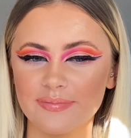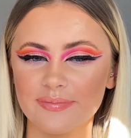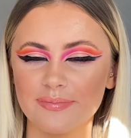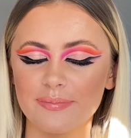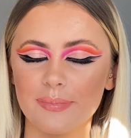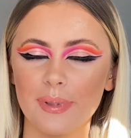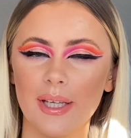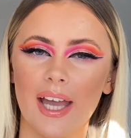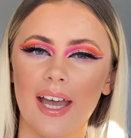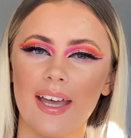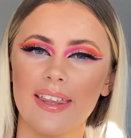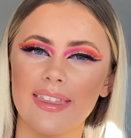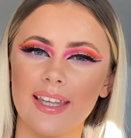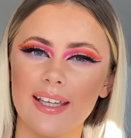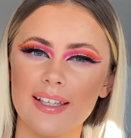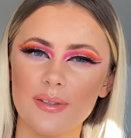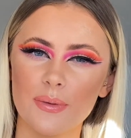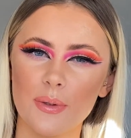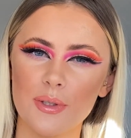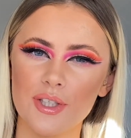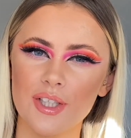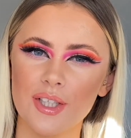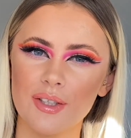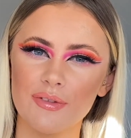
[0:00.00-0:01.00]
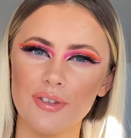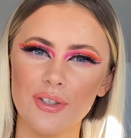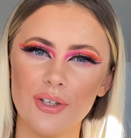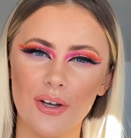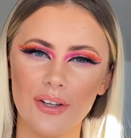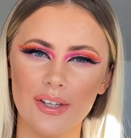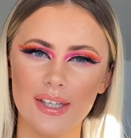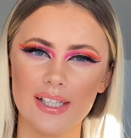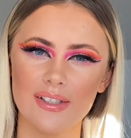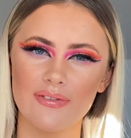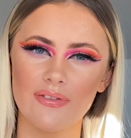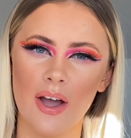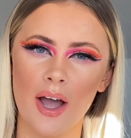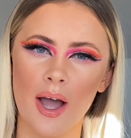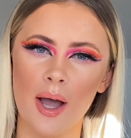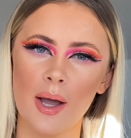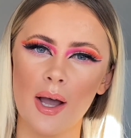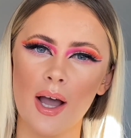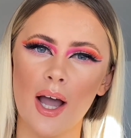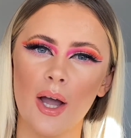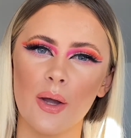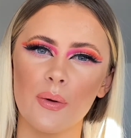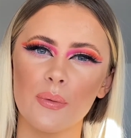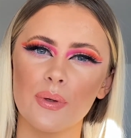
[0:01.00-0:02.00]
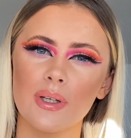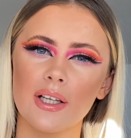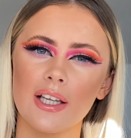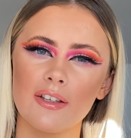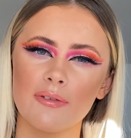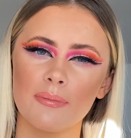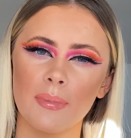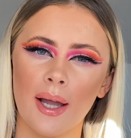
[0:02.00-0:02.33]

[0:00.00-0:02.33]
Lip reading: But yeah, thanks for watching. If you got this far, I will leave